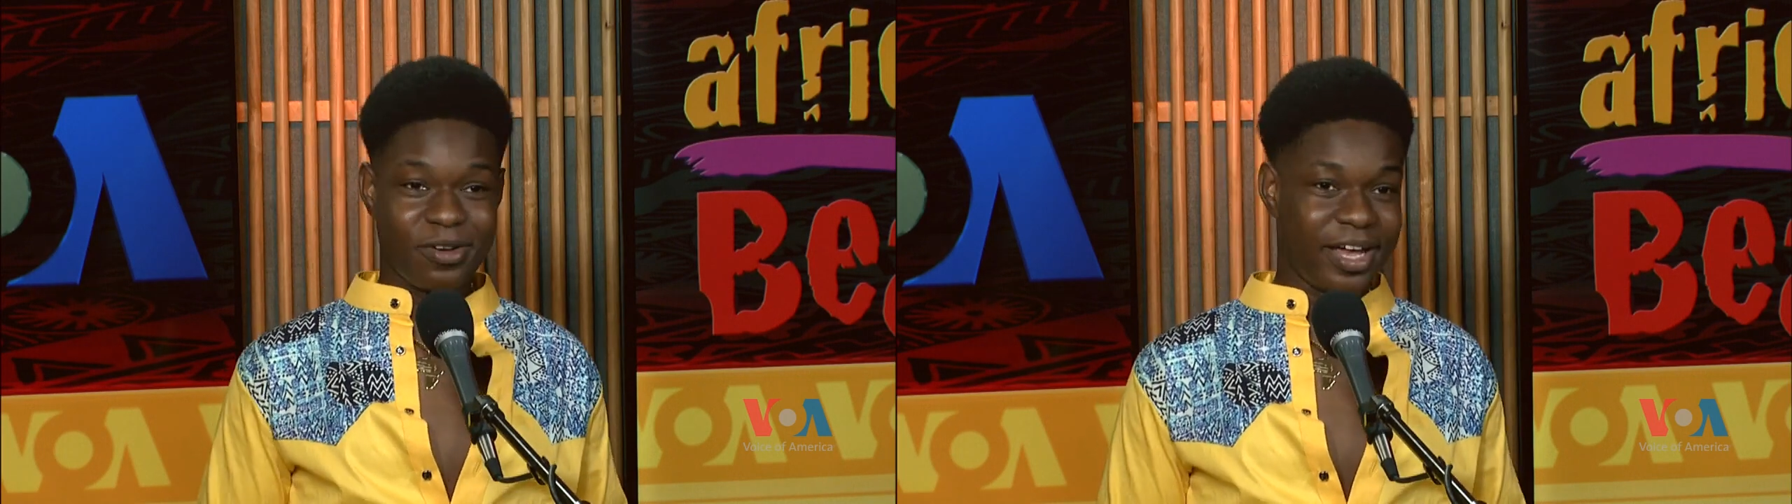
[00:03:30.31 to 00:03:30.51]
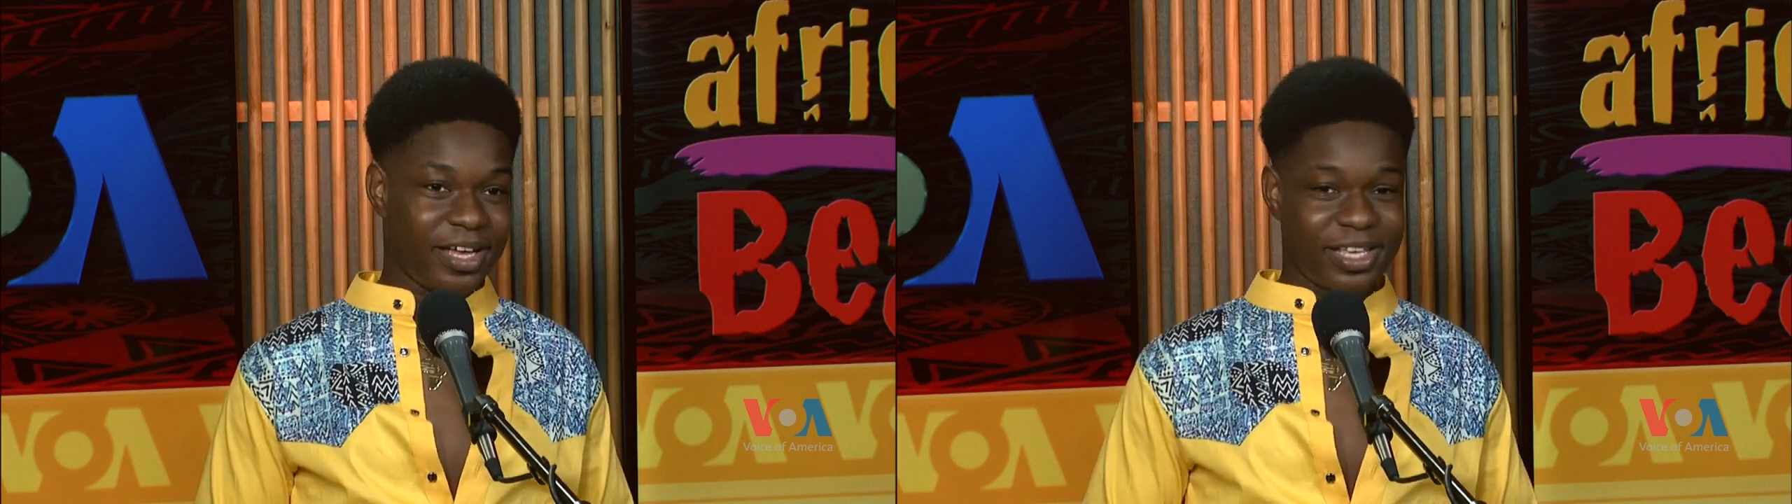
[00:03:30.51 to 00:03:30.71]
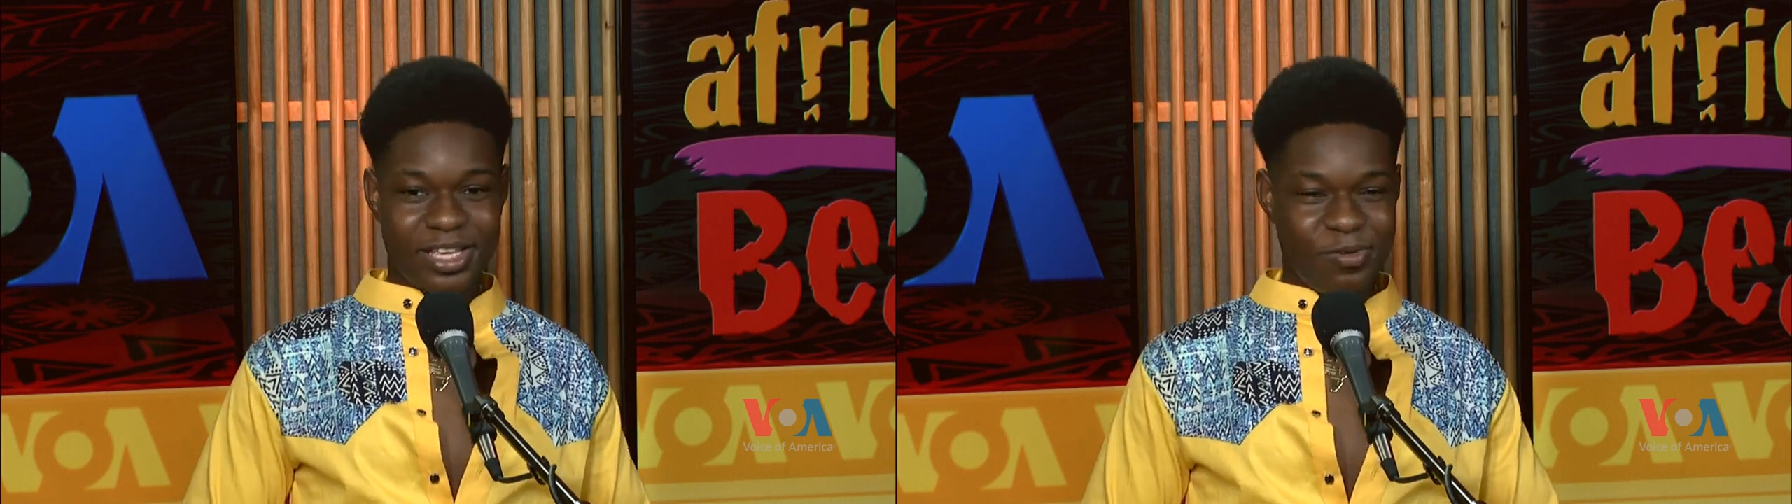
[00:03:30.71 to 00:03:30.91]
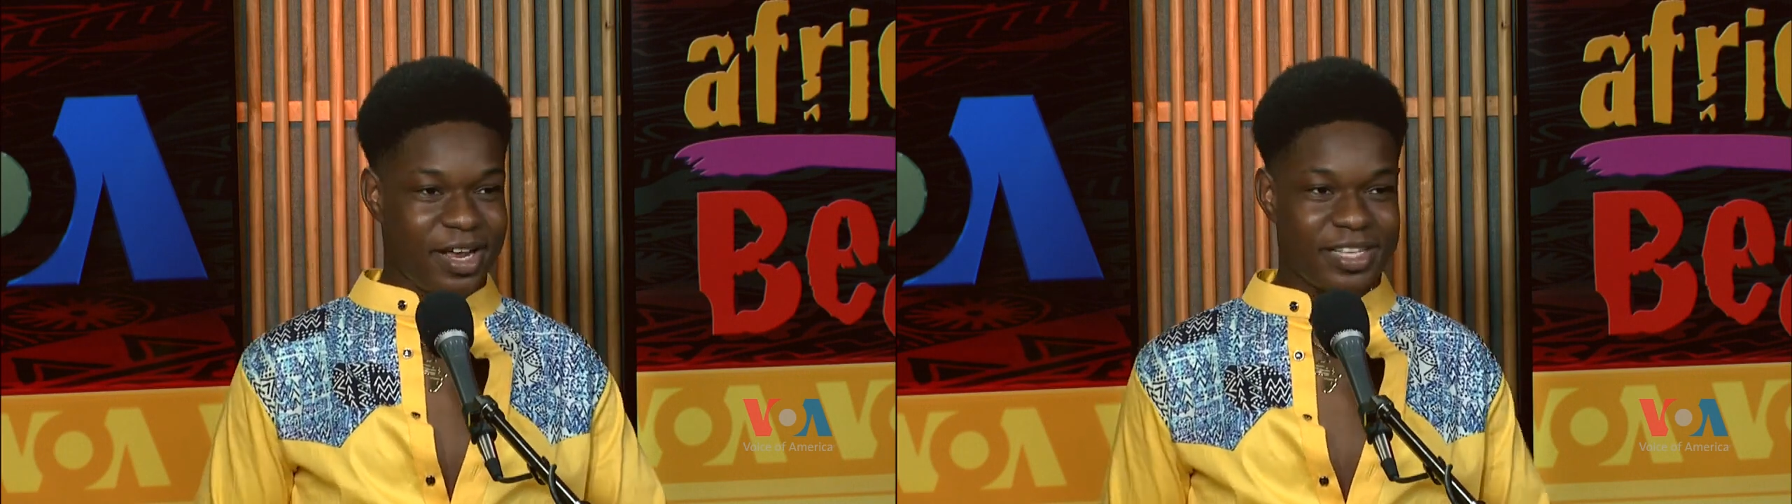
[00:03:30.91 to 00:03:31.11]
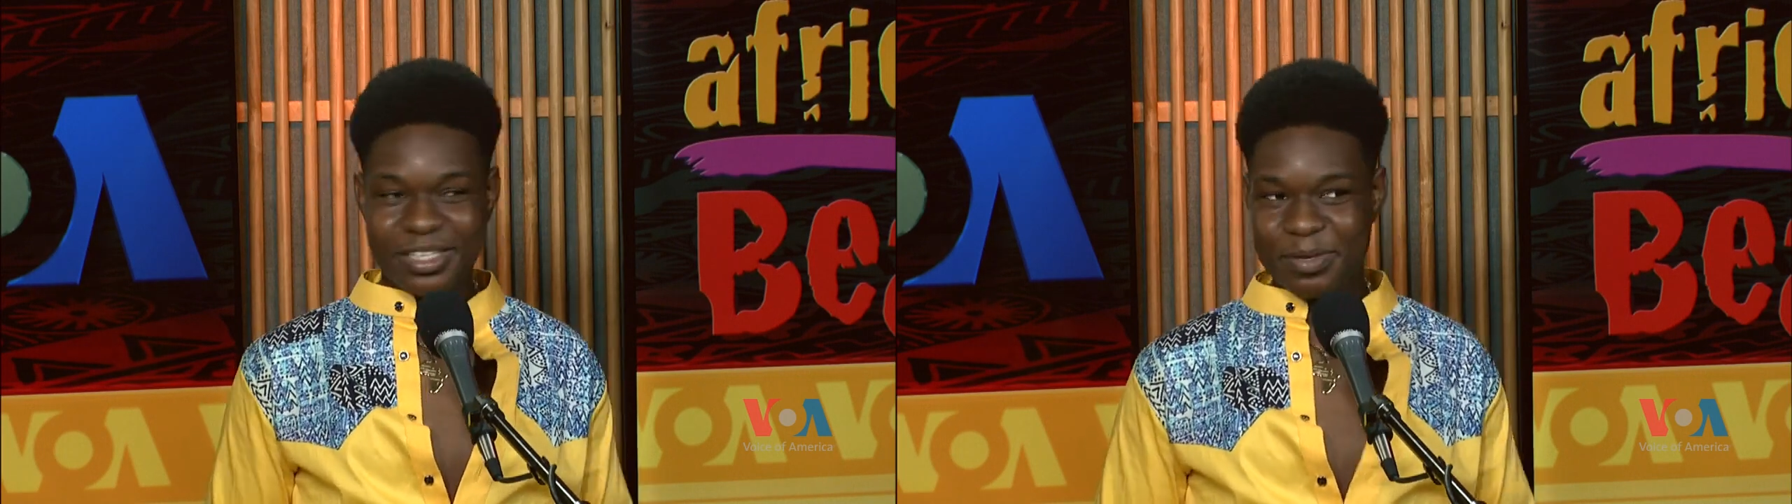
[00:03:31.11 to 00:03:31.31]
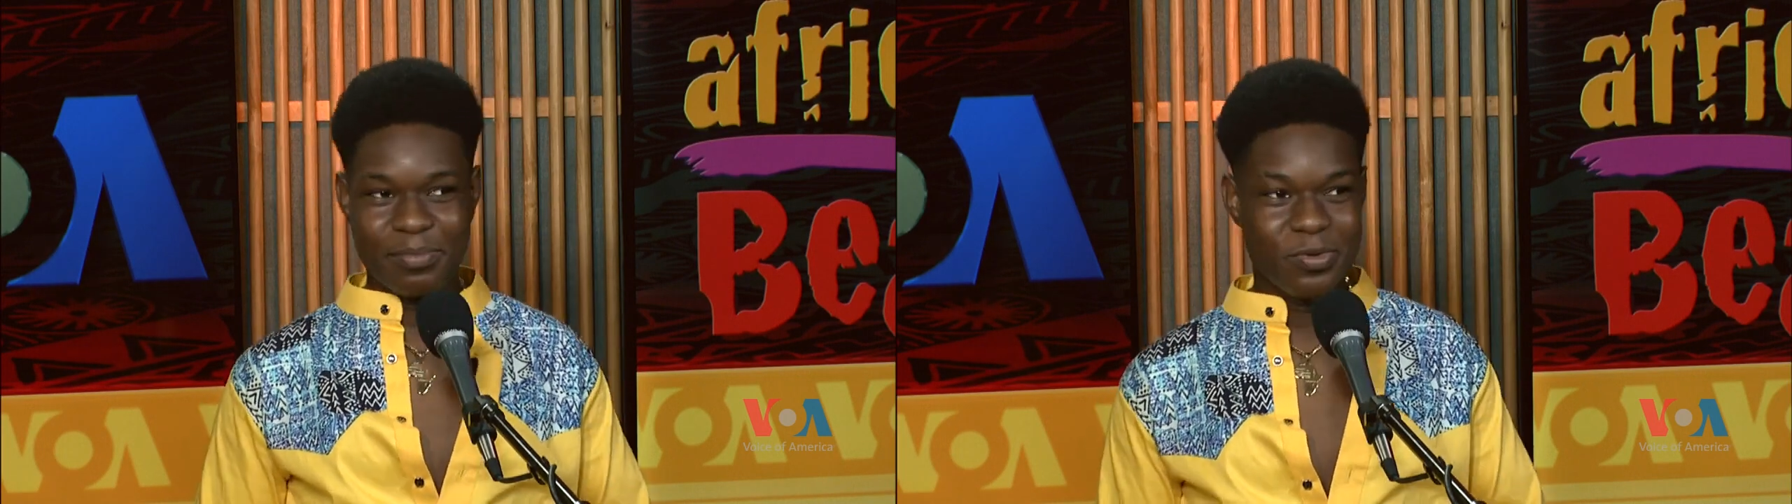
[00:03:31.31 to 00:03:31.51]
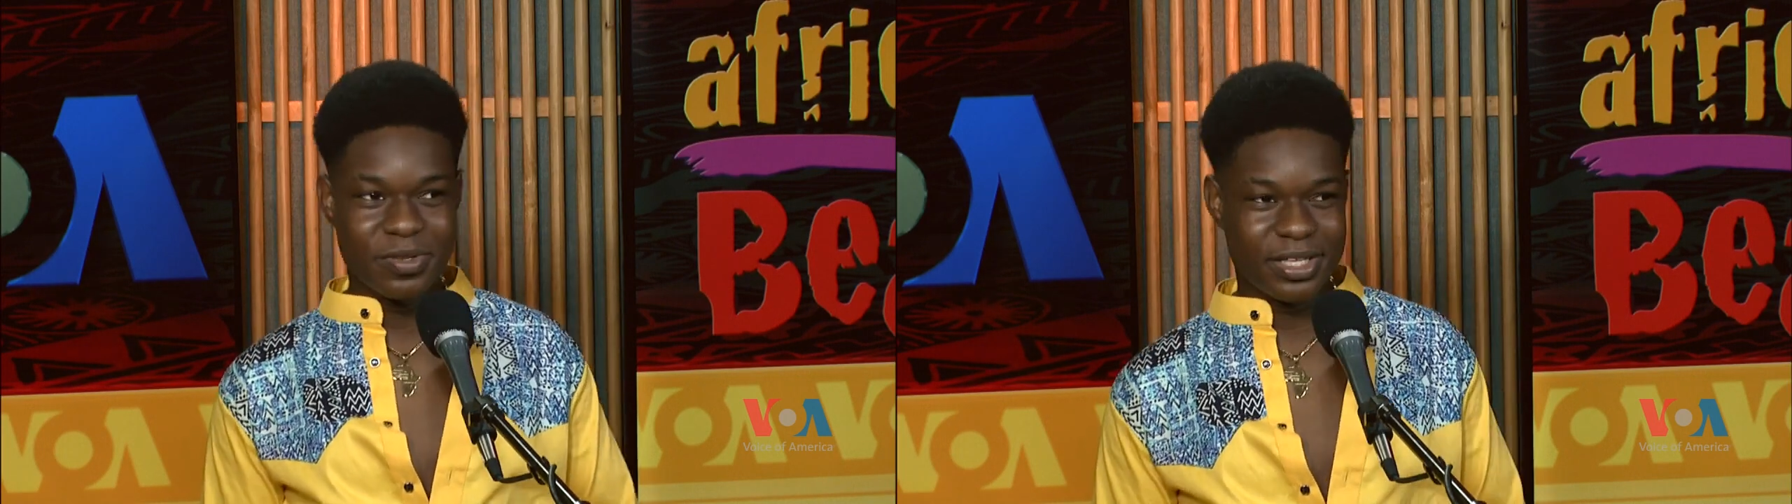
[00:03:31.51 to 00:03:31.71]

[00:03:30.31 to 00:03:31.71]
Like he would enter the booth,